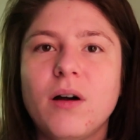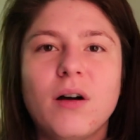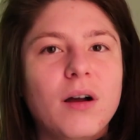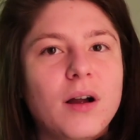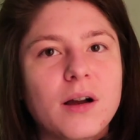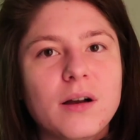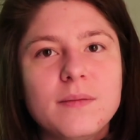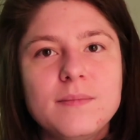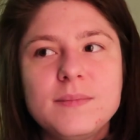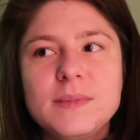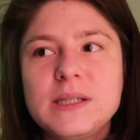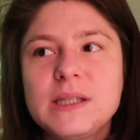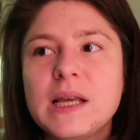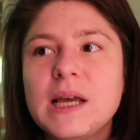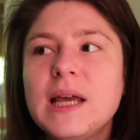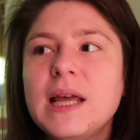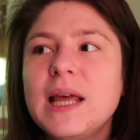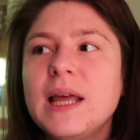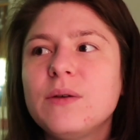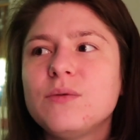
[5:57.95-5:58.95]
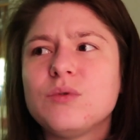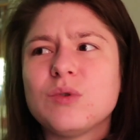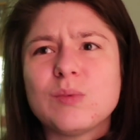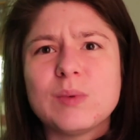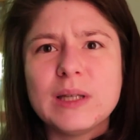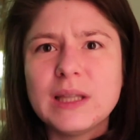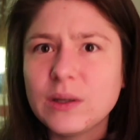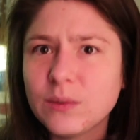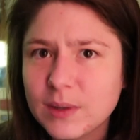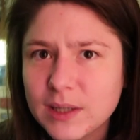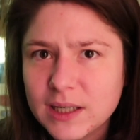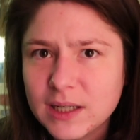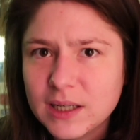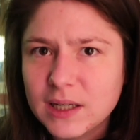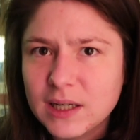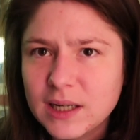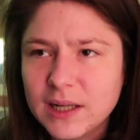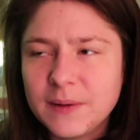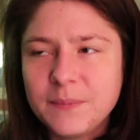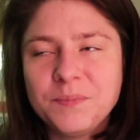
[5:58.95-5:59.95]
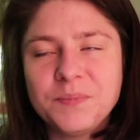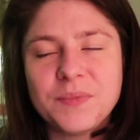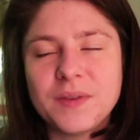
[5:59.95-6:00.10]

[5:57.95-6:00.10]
arms. It was really weird.